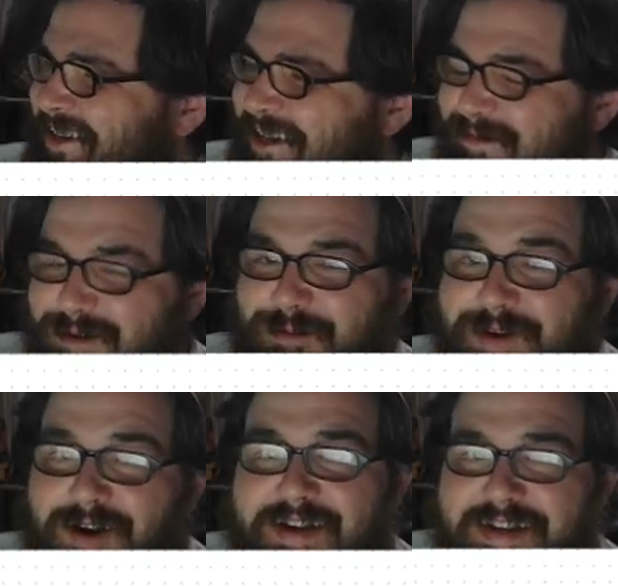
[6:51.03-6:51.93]
But we
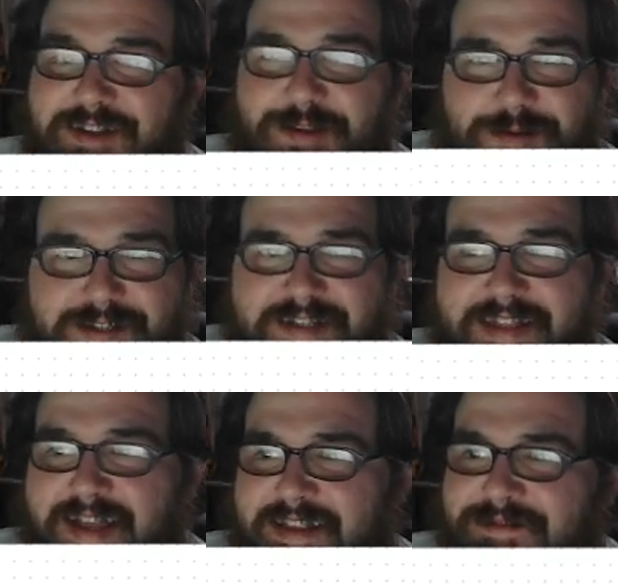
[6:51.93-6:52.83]
are getting close to
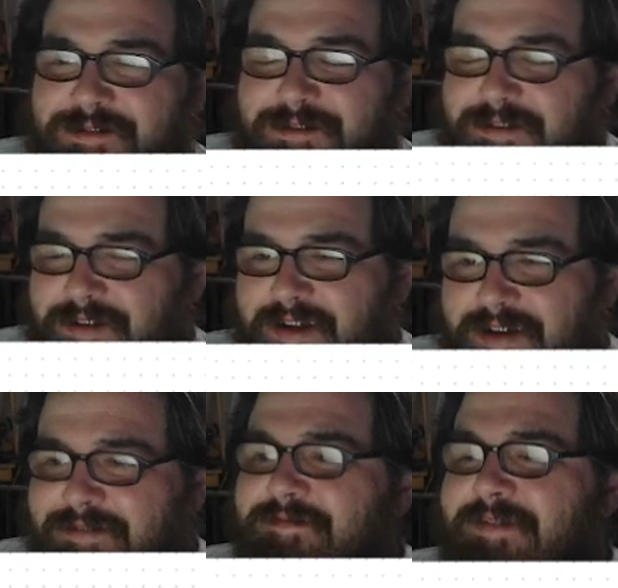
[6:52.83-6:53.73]
that level
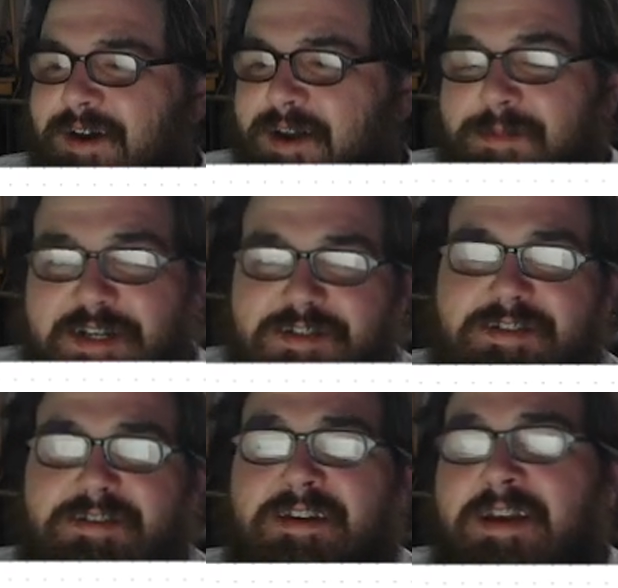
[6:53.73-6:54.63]
of
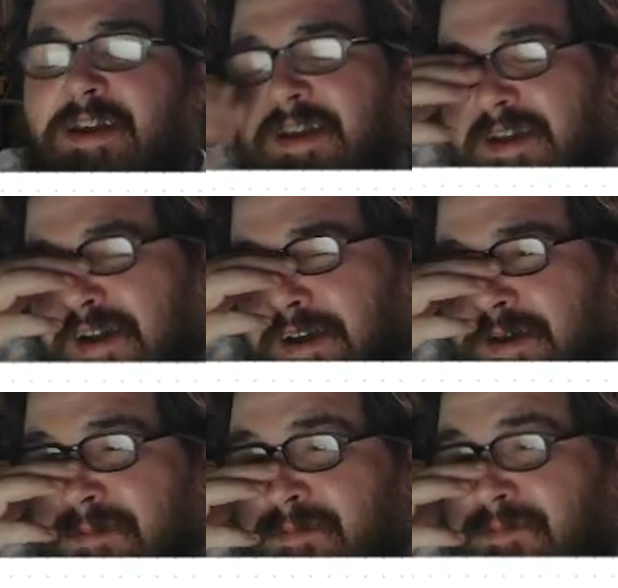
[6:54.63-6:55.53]
automation.
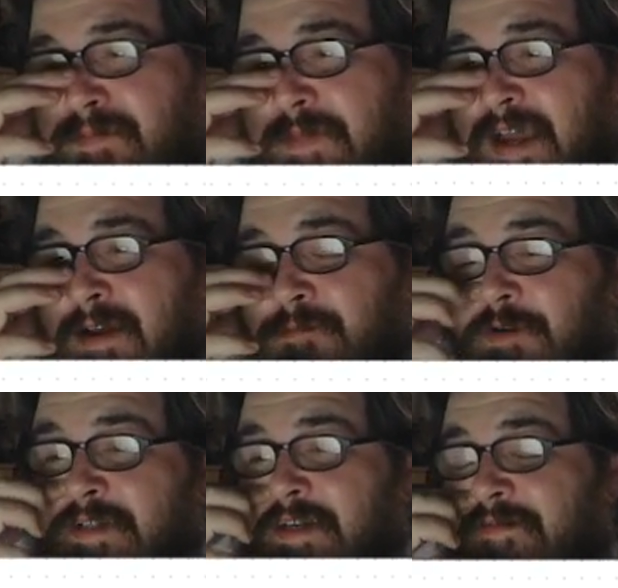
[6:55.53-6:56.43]
I
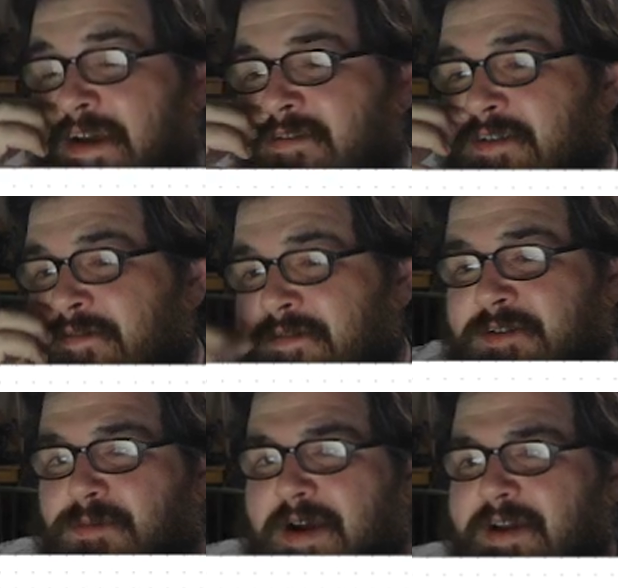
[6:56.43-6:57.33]
worked at a factory for a little
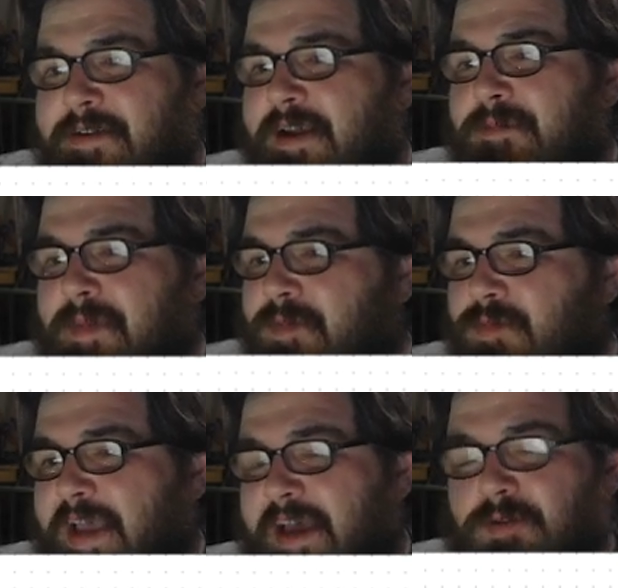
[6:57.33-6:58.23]
while. I remember we
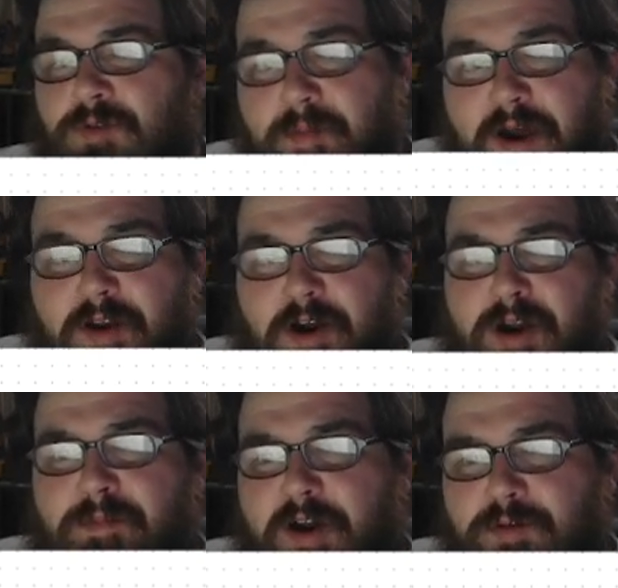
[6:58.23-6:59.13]
had a robot
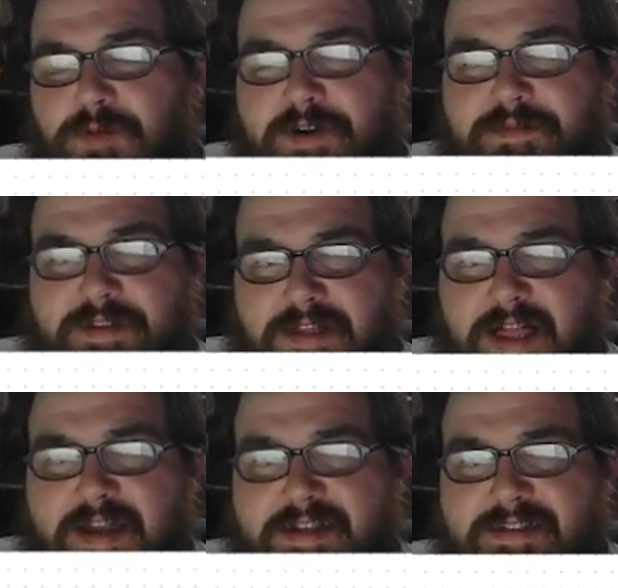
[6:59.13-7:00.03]
arm on one of the
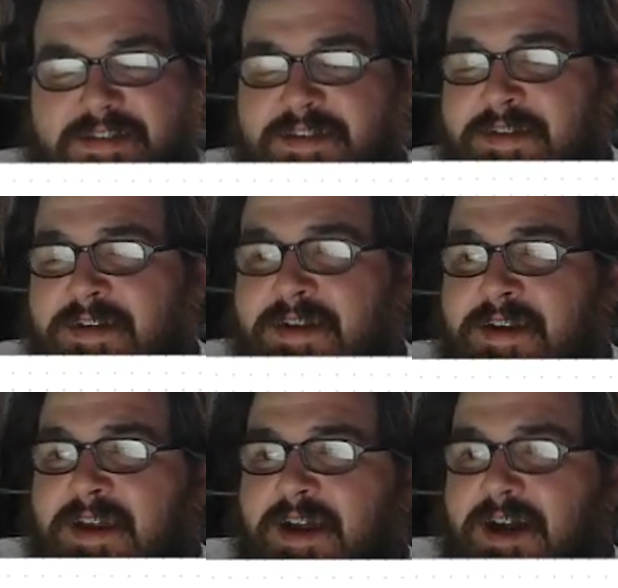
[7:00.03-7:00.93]
lines,
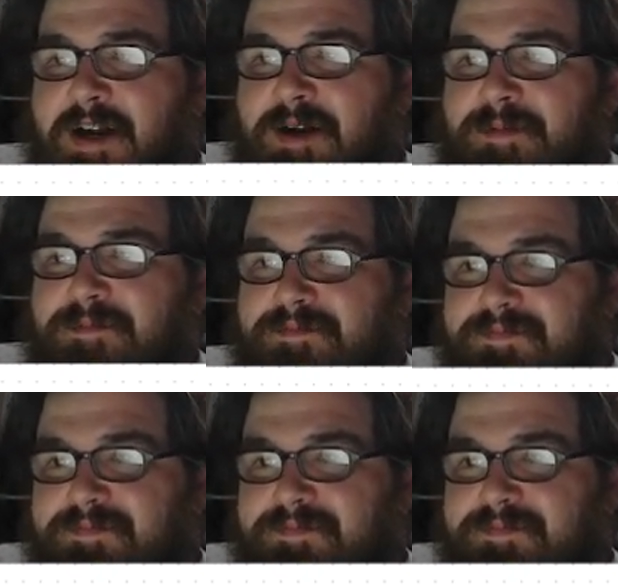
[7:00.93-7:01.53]
um,